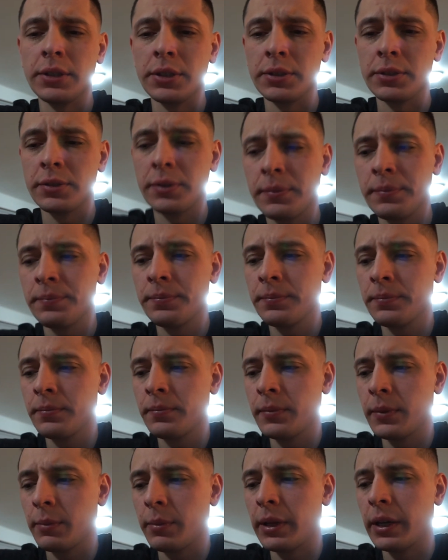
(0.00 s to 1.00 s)
just
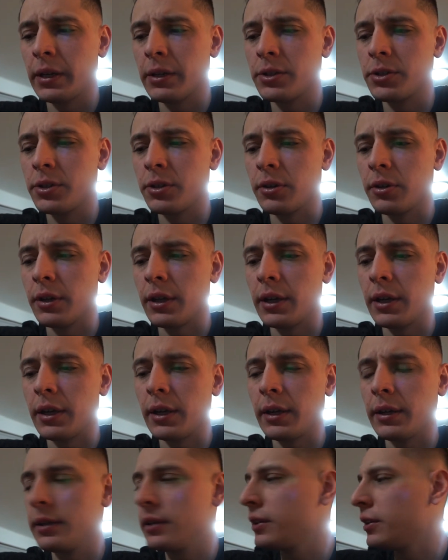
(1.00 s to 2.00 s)
making sure that
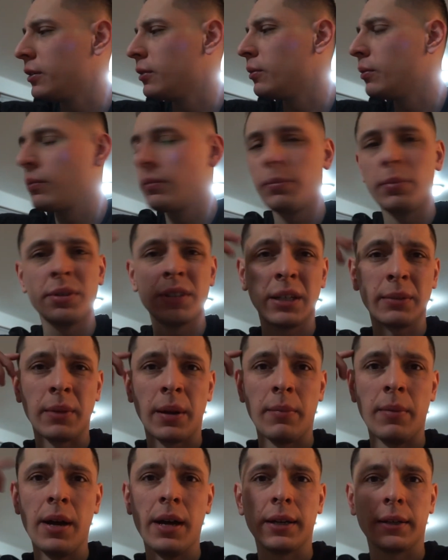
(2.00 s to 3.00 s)
I, protect
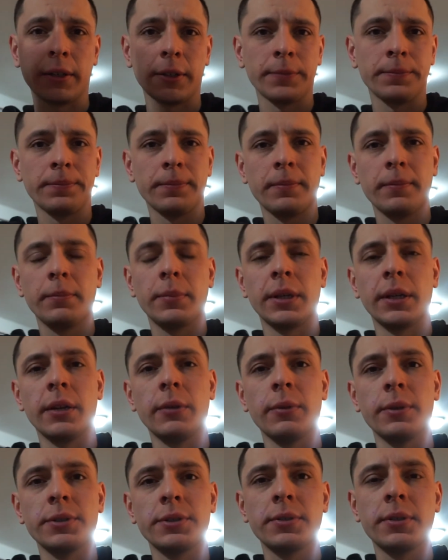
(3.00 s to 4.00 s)
my mind. But
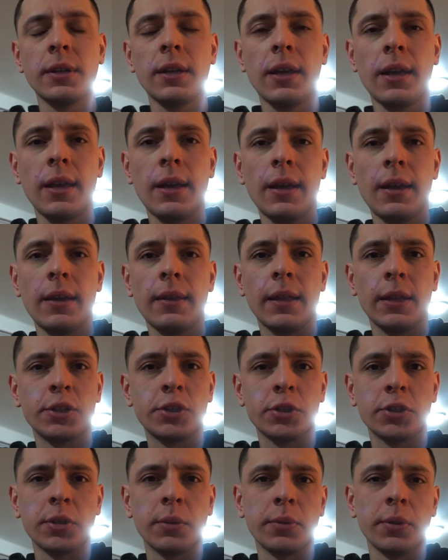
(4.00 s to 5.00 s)
anyways, that's
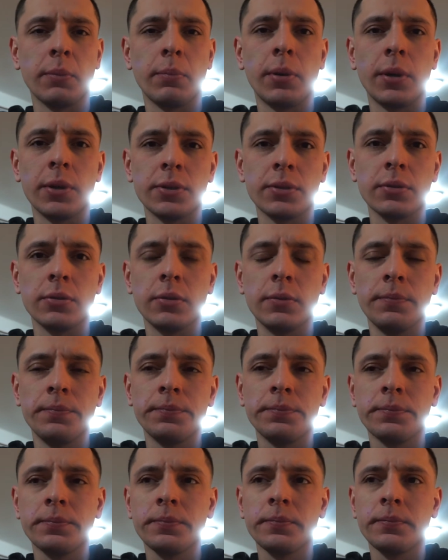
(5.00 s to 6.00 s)
just something personal.
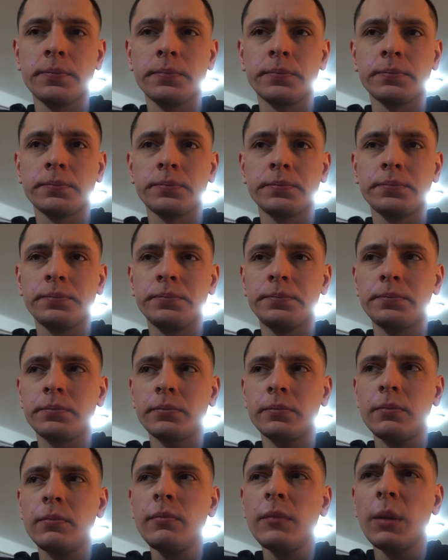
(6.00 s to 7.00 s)

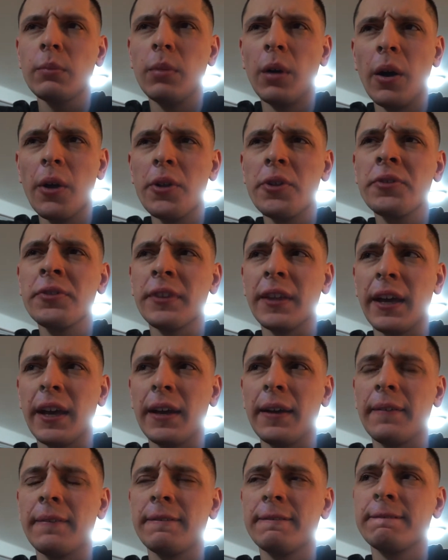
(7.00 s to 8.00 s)
But other than
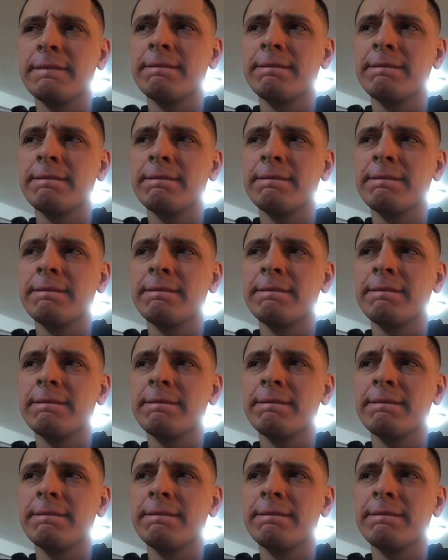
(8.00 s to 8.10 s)
that,